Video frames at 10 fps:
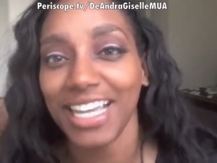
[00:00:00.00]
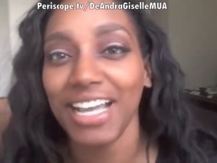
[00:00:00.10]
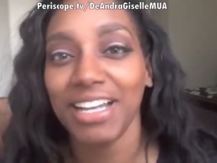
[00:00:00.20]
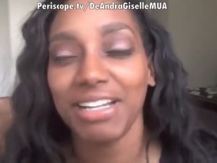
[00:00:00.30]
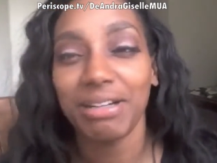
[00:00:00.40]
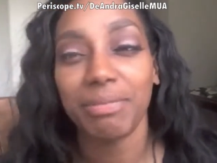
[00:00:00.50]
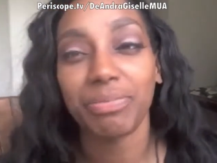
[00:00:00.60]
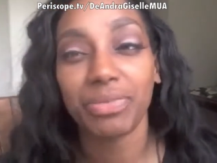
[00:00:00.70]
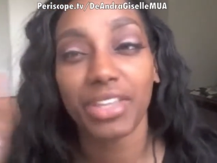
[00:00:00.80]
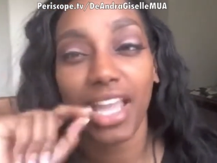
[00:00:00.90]
Um,
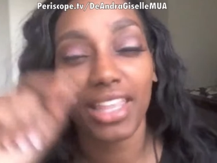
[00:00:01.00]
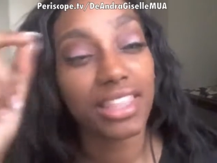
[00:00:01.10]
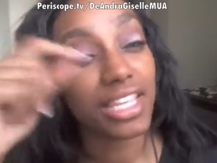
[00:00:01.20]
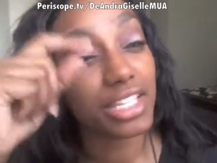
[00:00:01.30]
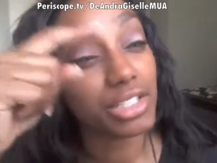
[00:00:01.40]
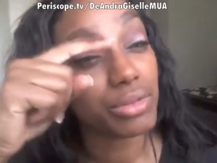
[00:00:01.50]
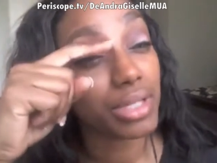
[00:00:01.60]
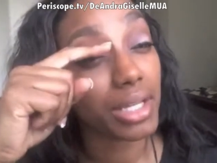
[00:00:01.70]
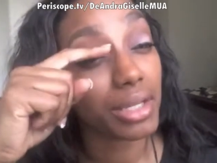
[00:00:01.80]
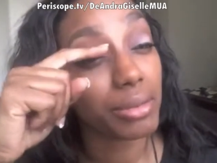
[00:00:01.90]
and then you
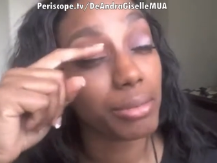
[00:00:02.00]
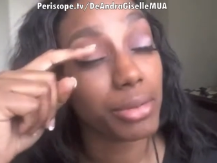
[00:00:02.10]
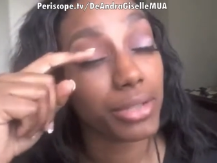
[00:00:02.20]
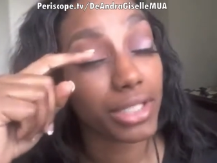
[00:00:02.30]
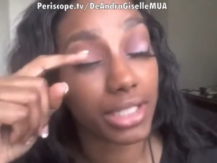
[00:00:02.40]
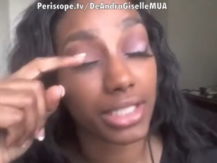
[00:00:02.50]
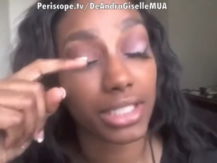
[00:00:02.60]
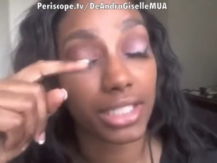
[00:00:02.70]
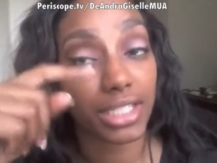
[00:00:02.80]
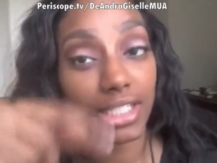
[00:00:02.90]
can put
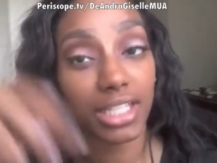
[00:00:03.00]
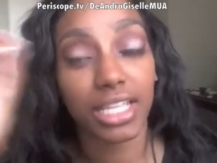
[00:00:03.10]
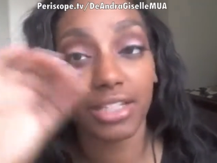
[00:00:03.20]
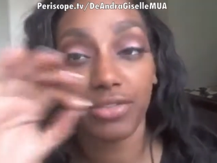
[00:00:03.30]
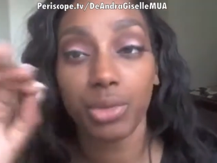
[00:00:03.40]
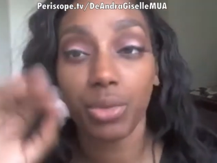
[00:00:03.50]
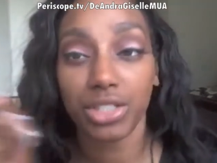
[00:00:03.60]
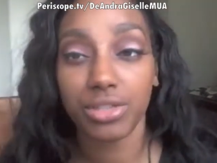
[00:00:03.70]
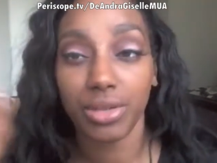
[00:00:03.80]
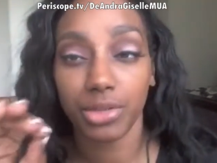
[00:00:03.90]
then if you
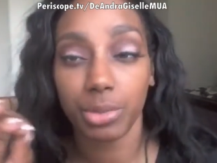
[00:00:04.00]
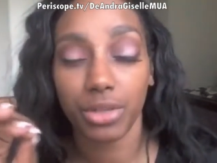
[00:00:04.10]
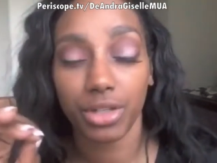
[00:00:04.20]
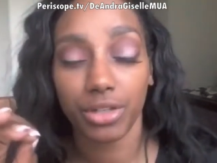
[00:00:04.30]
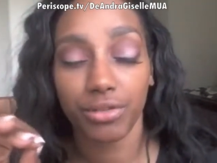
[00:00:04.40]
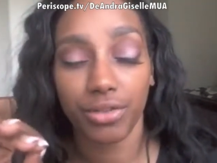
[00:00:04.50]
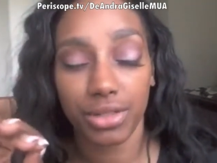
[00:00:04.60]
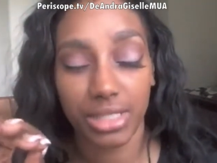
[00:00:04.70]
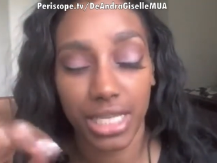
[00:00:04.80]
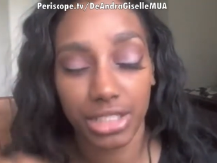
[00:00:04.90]
want to after you put on your
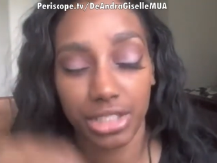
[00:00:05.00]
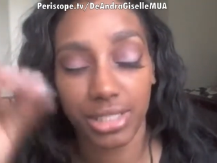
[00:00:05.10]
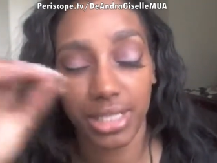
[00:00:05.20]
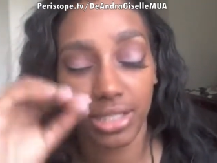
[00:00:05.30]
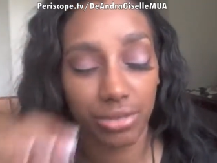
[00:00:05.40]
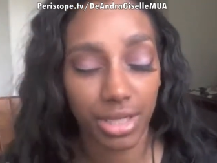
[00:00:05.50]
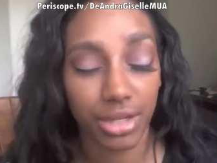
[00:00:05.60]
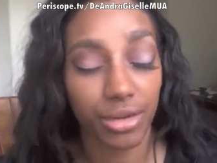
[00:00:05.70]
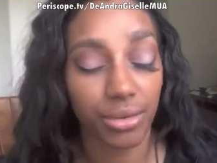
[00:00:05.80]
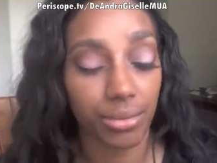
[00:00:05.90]
false lashes then you can